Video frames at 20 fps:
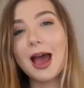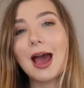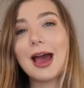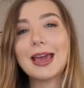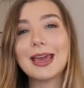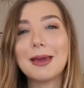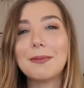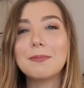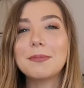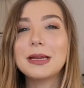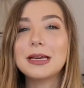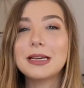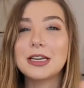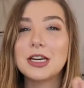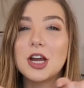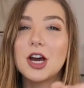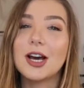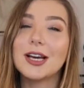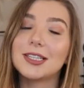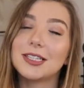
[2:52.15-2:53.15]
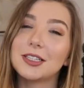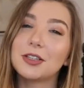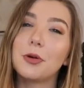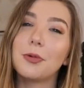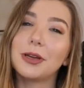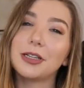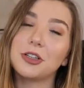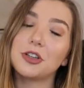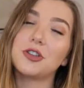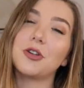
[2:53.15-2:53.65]
I am not
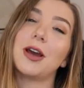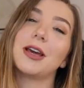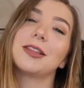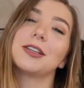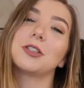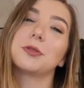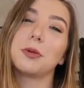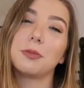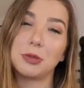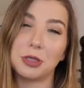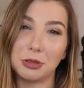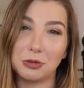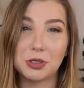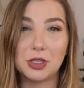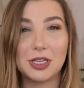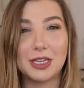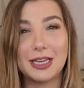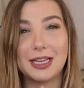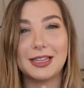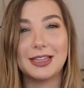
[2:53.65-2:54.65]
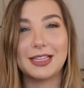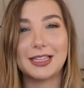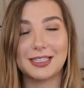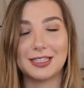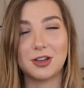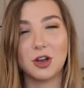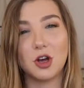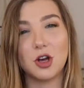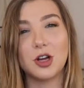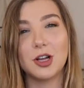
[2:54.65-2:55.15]
going to try the swimsuits in
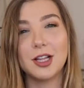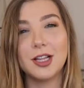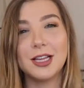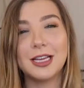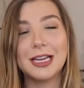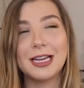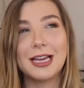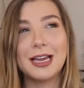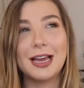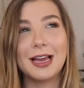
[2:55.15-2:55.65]
this haul